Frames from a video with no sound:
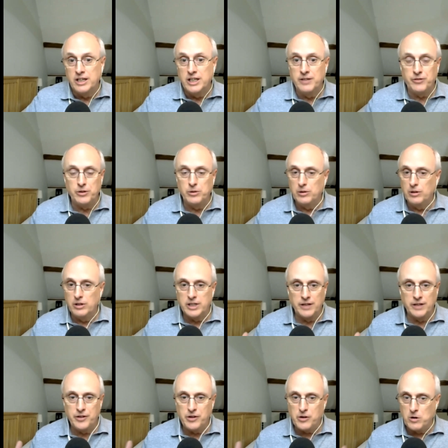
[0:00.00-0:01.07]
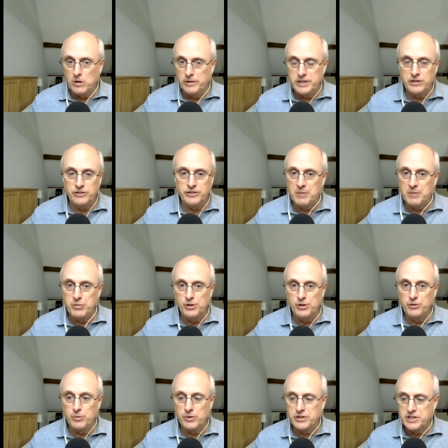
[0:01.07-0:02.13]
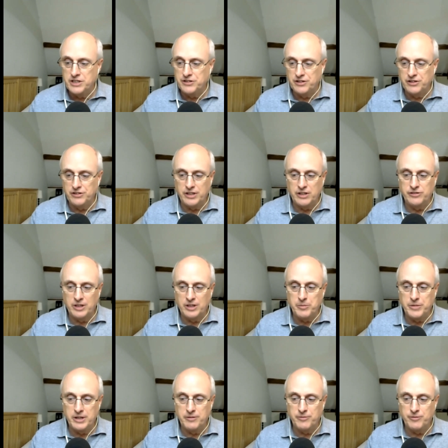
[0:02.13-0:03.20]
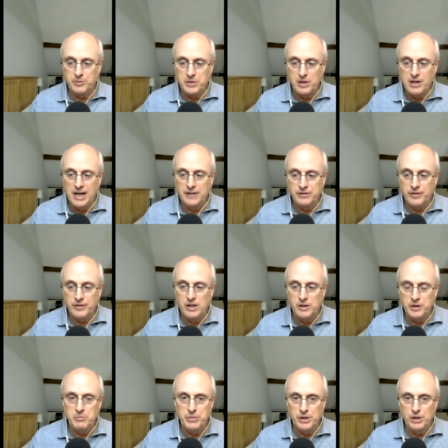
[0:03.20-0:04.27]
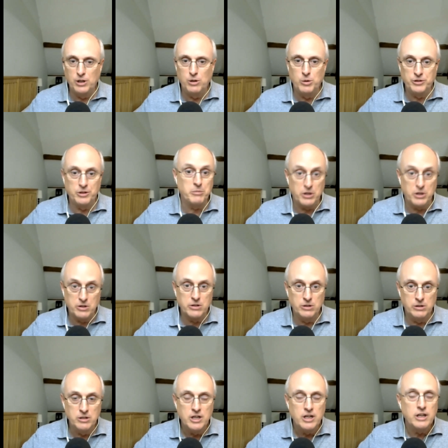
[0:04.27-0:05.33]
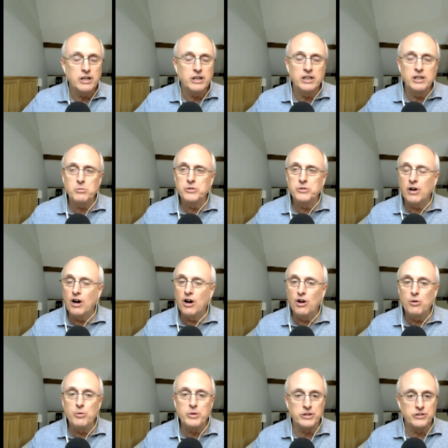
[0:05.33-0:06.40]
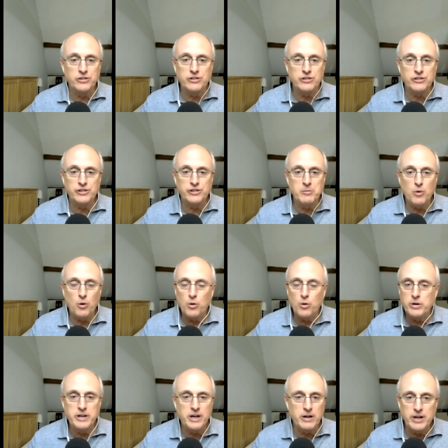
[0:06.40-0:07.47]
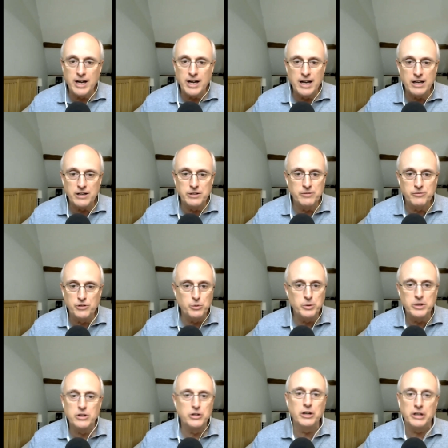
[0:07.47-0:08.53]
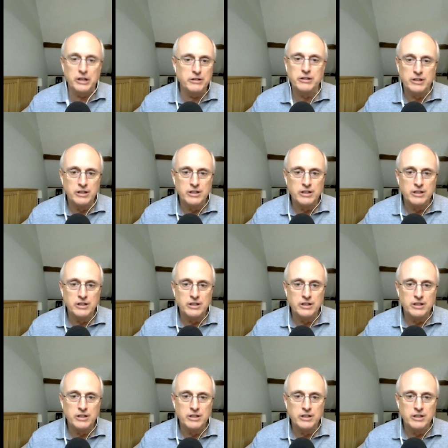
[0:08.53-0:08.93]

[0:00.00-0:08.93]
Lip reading: If you look at the early examples where Jesus said something from the lives of Helen and Bill was a miracle, it was always some ordinary act of doing good.